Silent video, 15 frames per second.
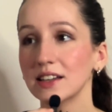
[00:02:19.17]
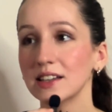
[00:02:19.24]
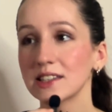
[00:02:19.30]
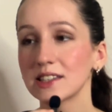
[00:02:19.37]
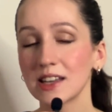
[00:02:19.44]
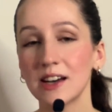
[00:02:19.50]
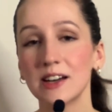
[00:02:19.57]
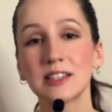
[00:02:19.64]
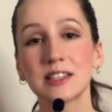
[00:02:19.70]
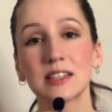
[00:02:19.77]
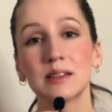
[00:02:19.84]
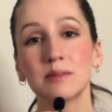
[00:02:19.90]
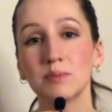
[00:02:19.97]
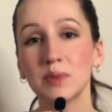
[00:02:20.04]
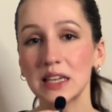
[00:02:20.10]

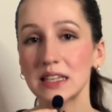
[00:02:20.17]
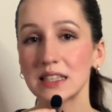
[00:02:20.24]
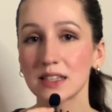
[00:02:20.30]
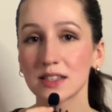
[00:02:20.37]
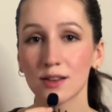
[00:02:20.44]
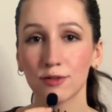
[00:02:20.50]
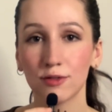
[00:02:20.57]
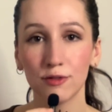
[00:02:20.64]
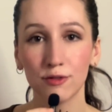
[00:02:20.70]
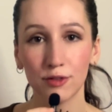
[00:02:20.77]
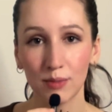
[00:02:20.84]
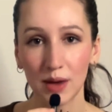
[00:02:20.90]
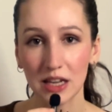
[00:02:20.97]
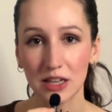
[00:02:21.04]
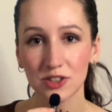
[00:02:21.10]
certain pieces of
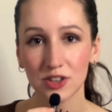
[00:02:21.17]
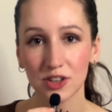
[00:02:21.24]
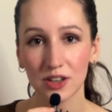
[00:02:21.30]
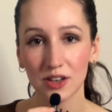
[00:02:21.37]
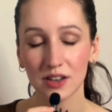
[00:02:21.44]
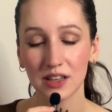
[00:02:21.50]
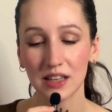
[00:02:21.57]
information.